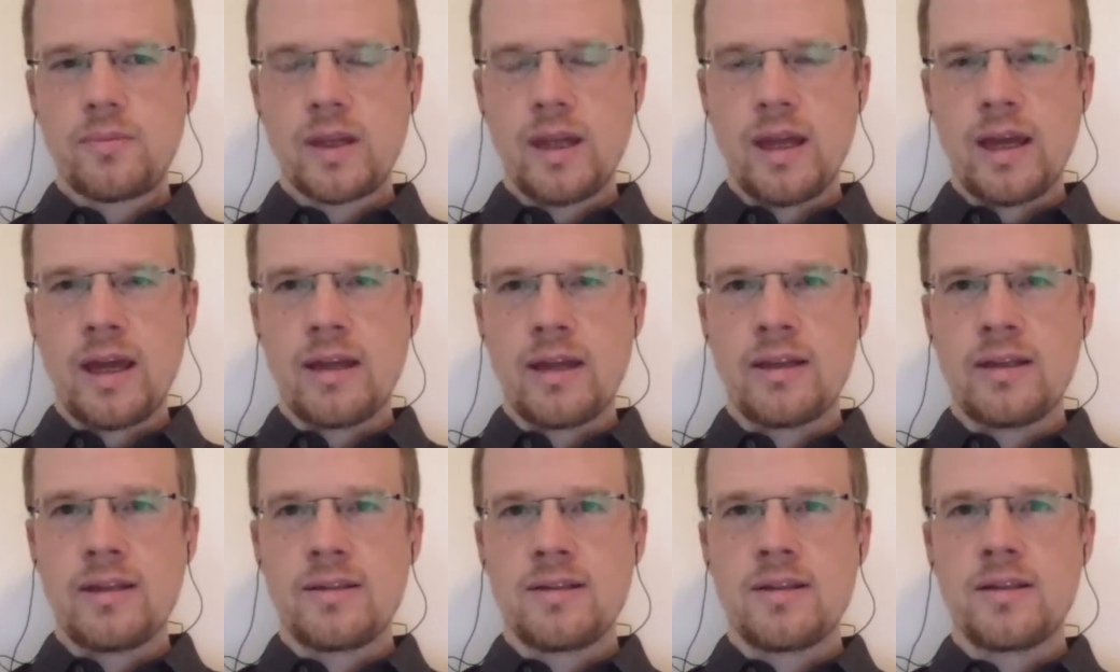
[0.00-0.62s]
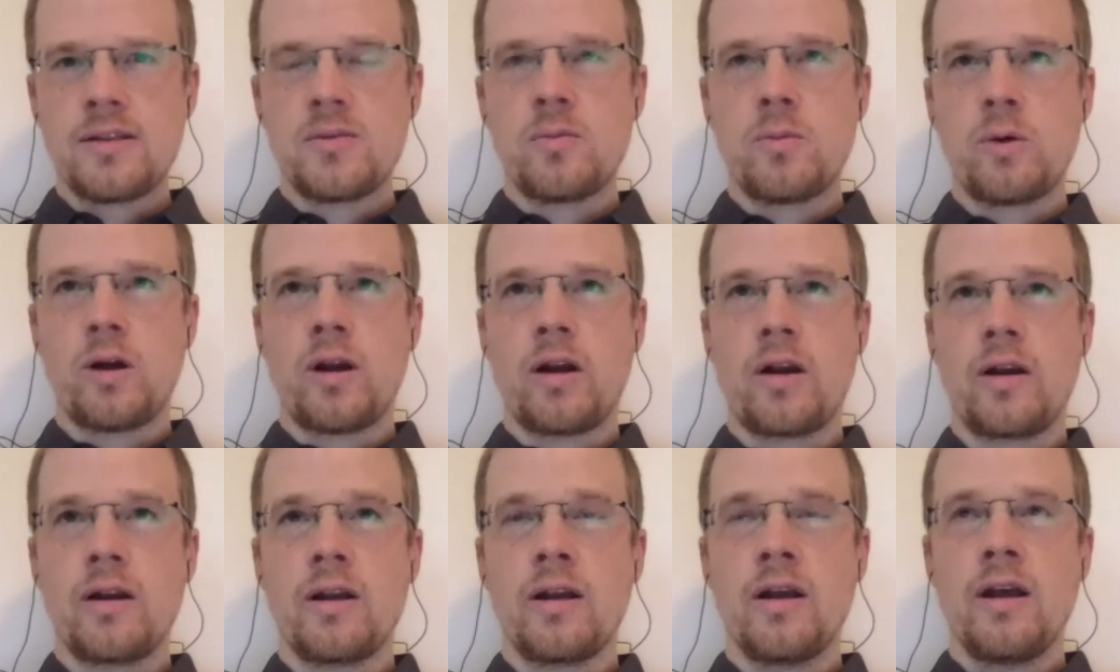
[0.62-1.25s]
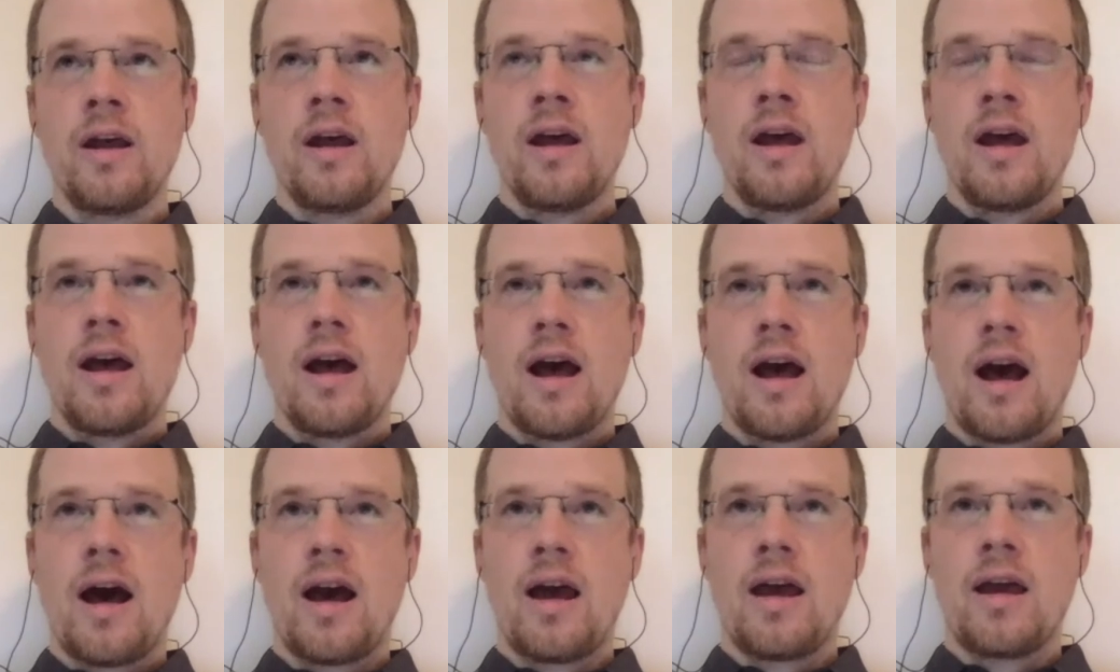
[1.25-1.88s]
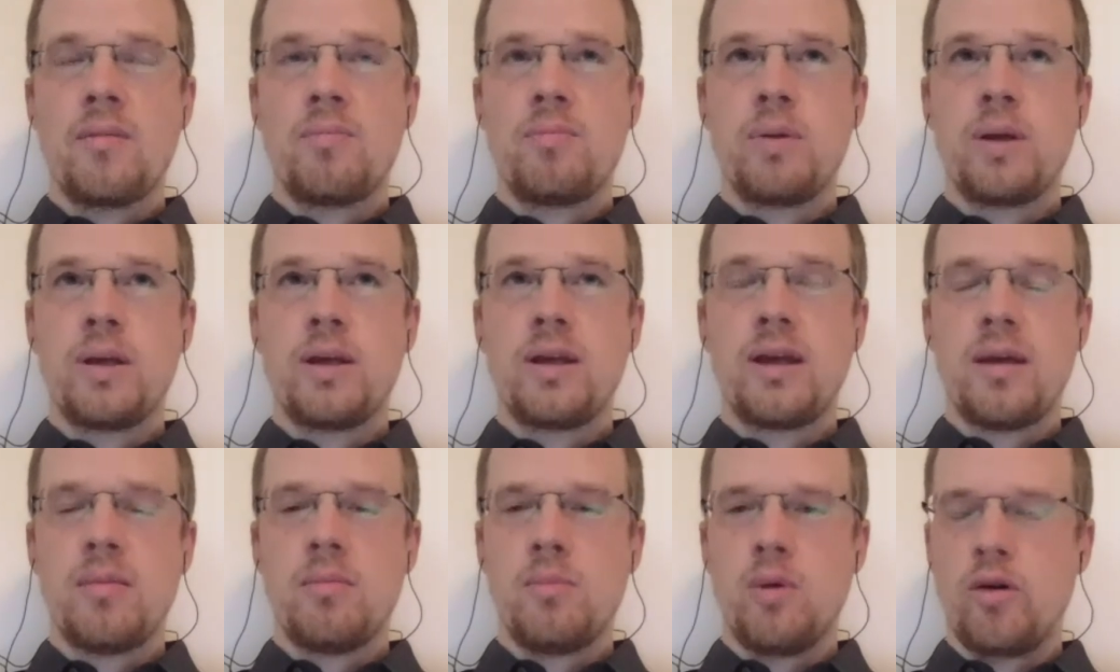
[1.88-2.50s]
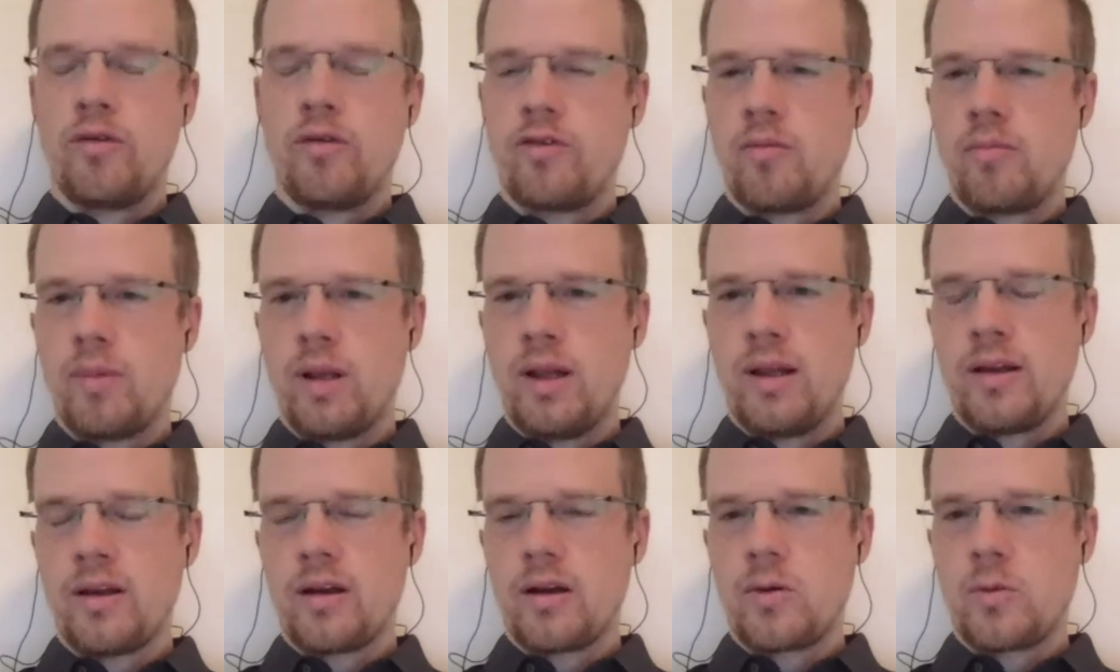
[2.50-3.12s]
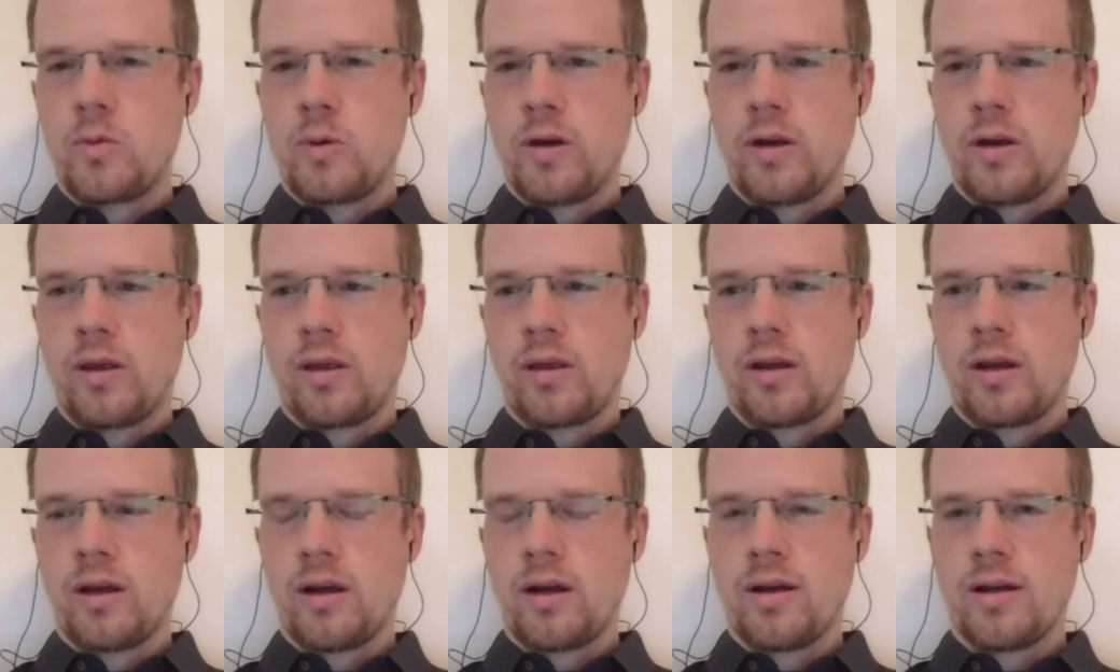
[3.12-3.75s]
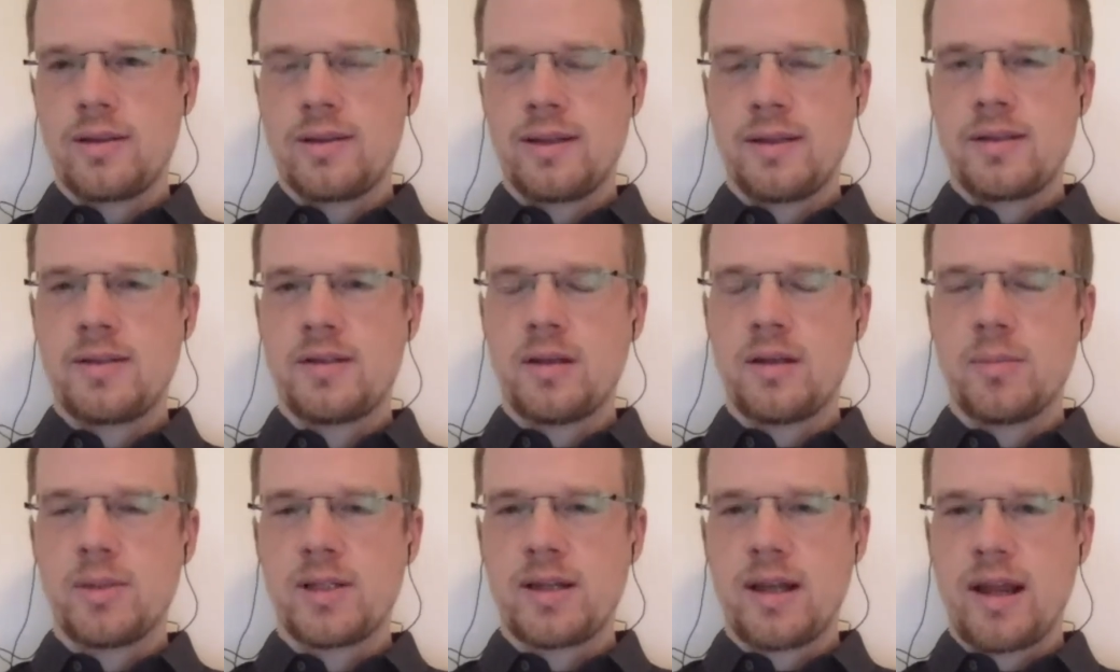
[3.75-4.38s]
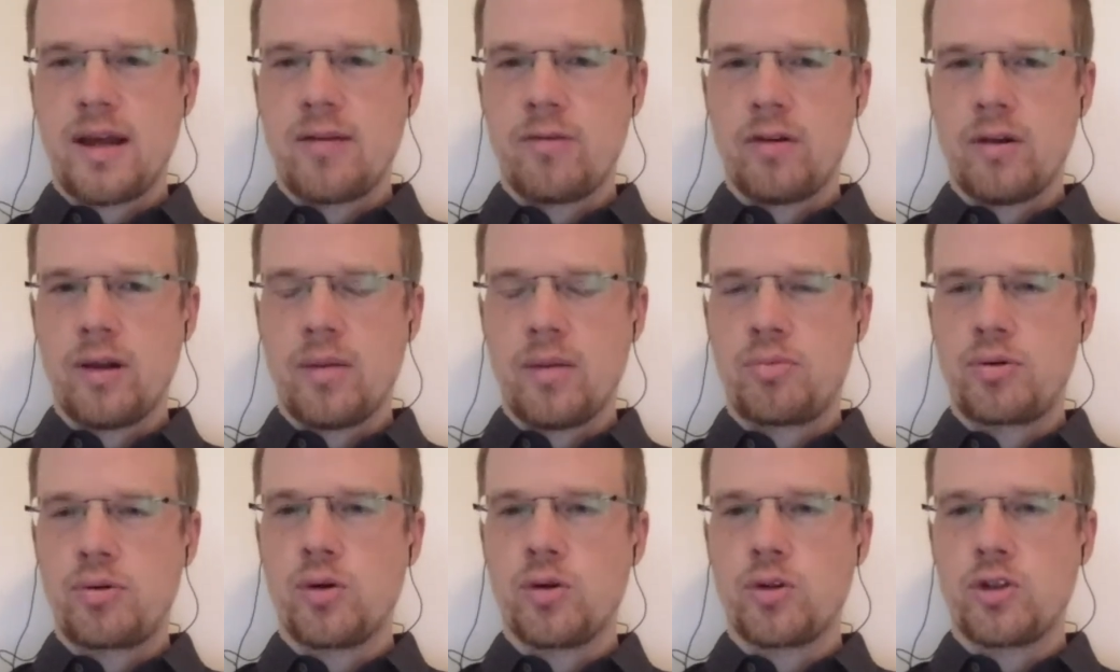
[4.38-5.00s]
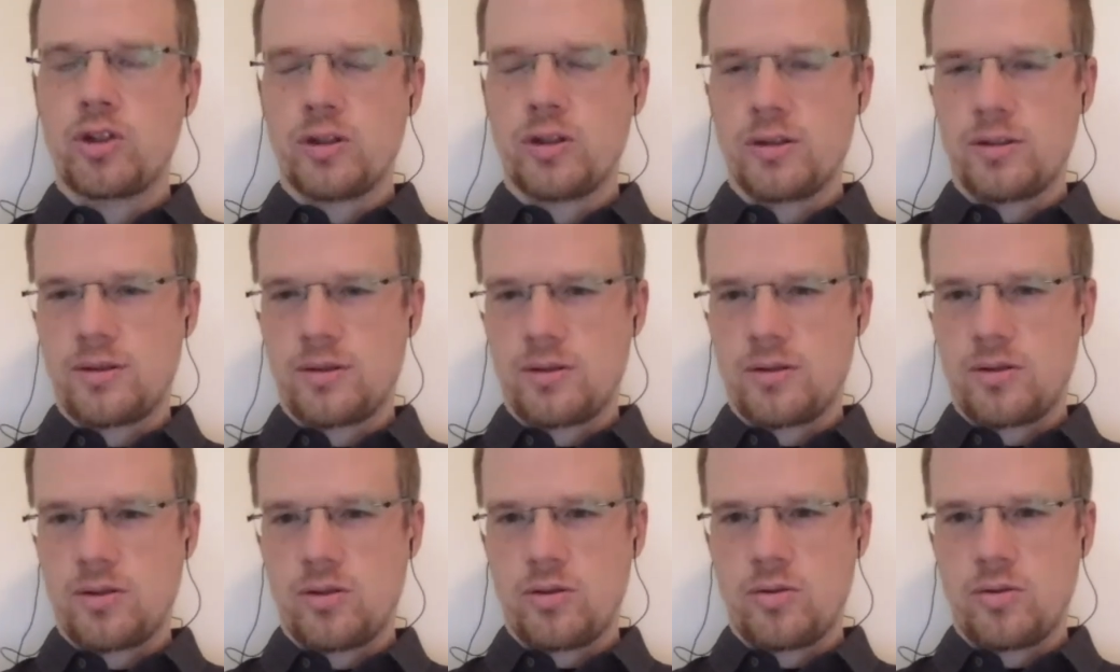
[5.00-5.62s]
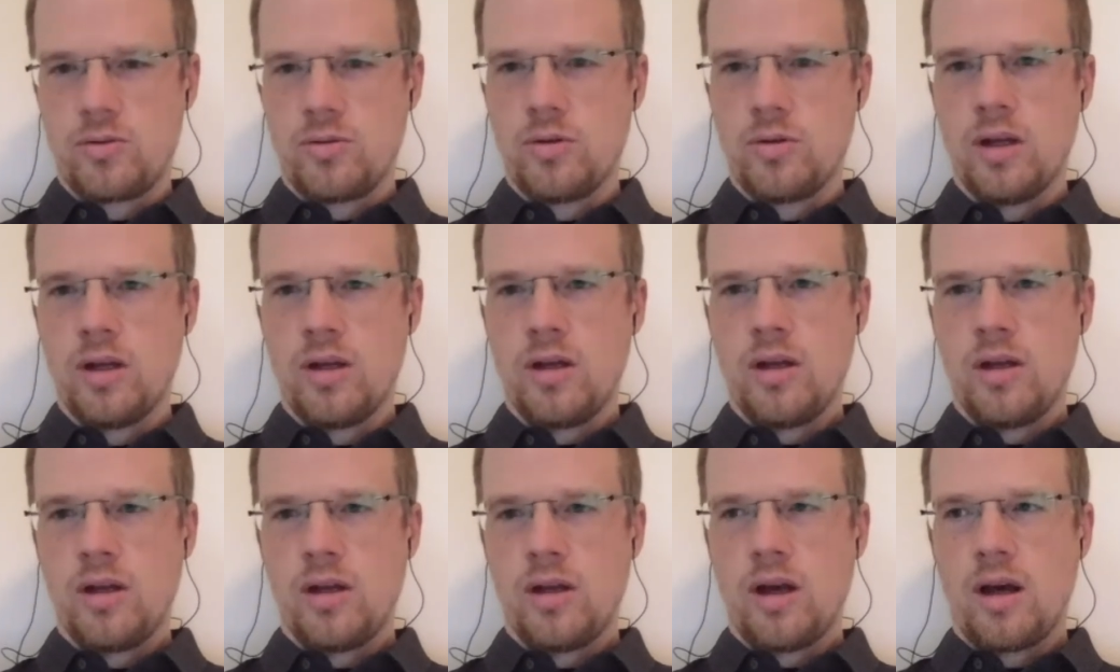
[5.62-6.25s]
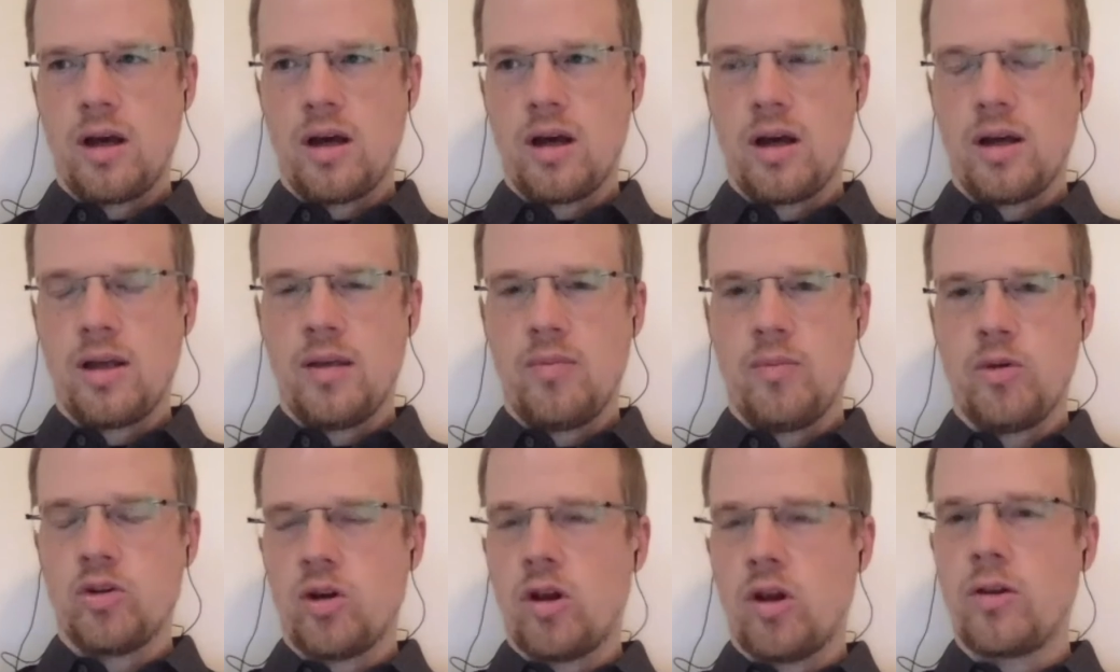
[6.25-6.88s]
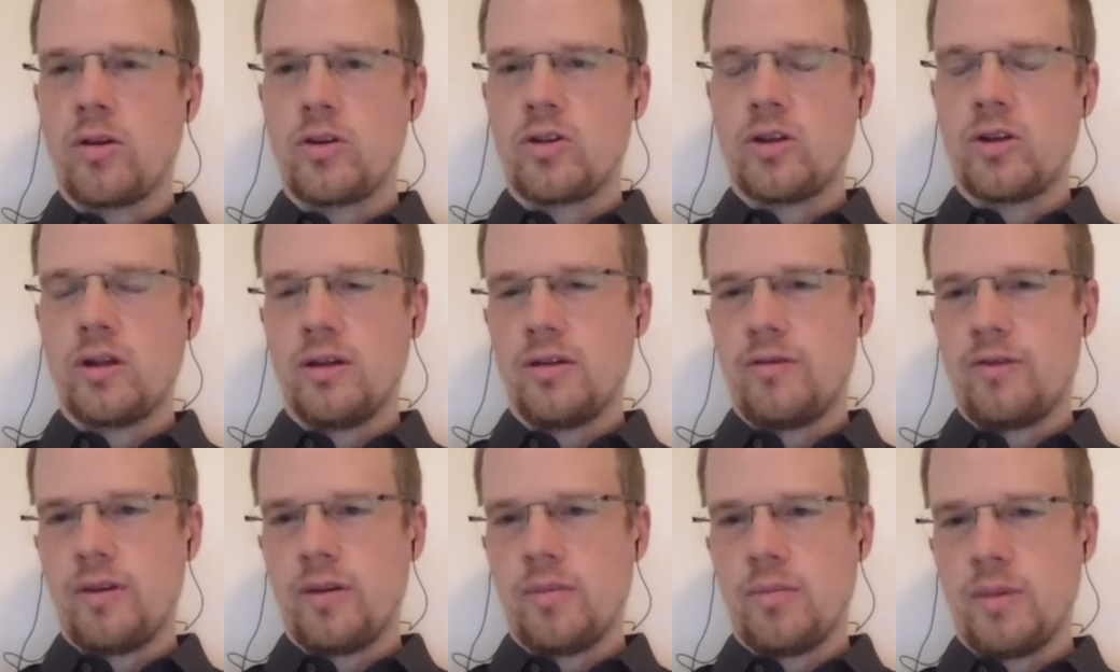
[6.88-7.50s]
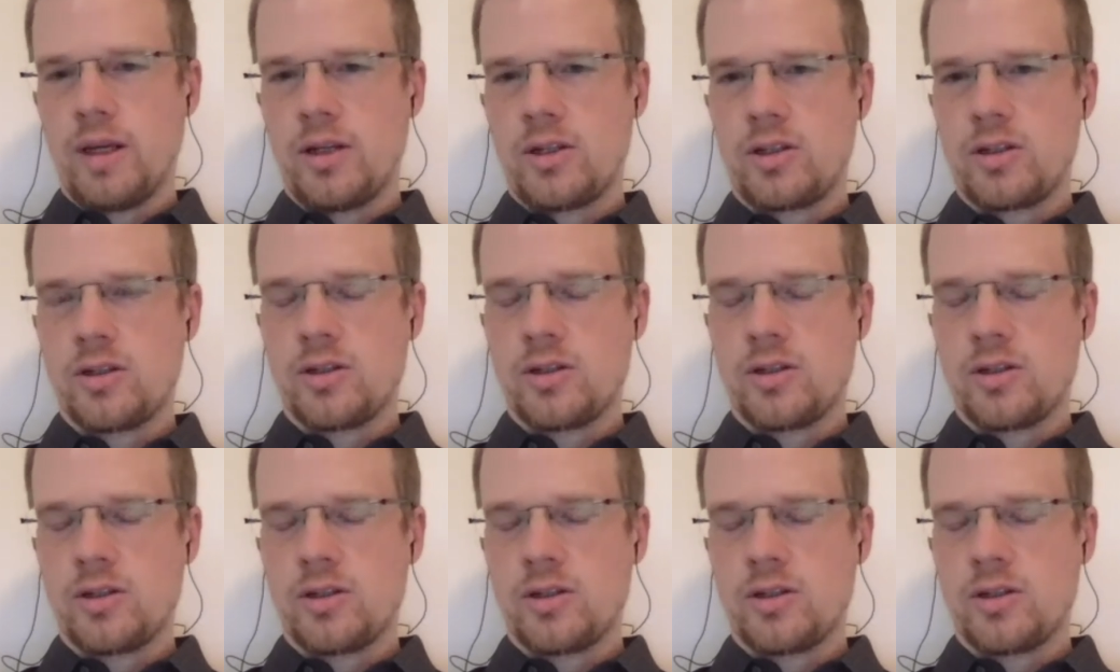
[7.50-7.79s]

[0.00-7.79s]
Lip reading: And this is where I became more familiar with systems level approaches to immunology and inflammation.